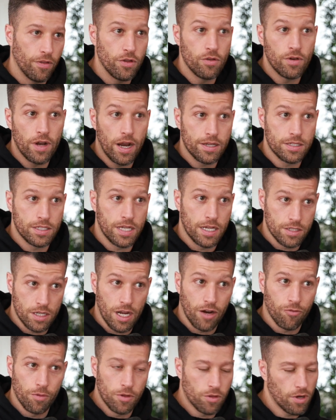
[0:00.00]
United States
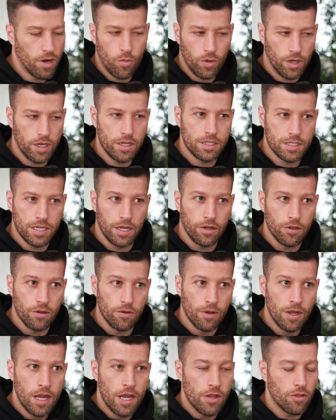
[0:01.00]
government. They're not willing to tell you.
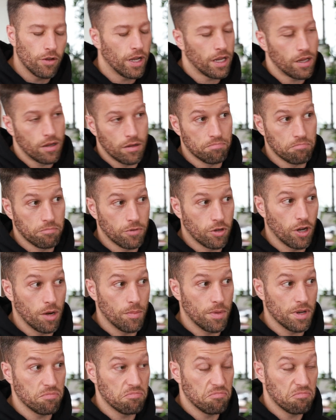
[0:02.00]
They're like, could
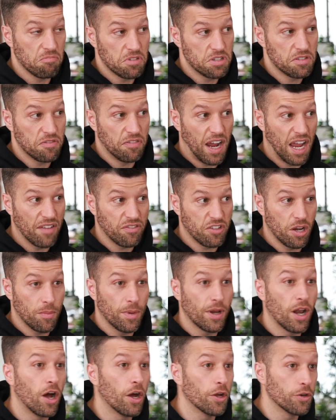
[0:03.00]
have been 5, could have
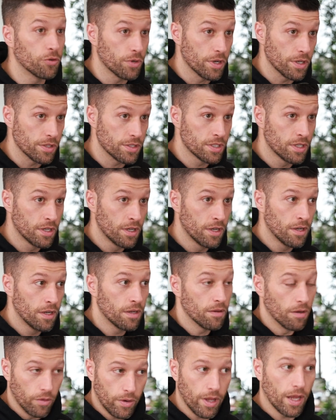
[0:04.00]
been hundreds.
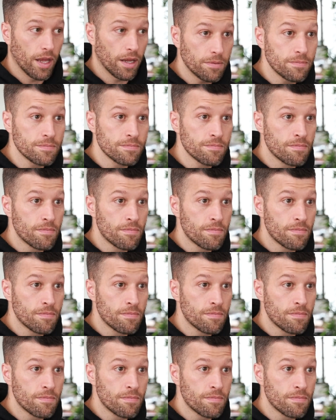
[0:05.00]
Okay.